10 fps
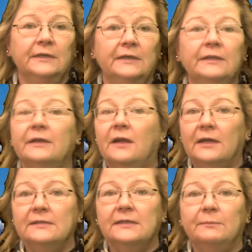The
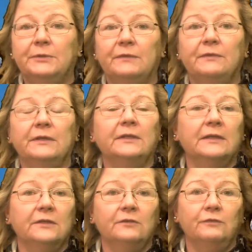concept of the
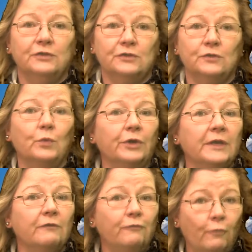elected officials
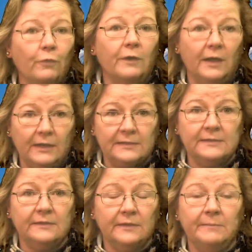working for us,
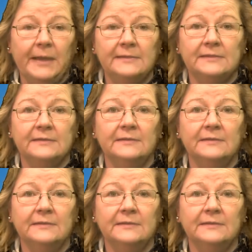the masses,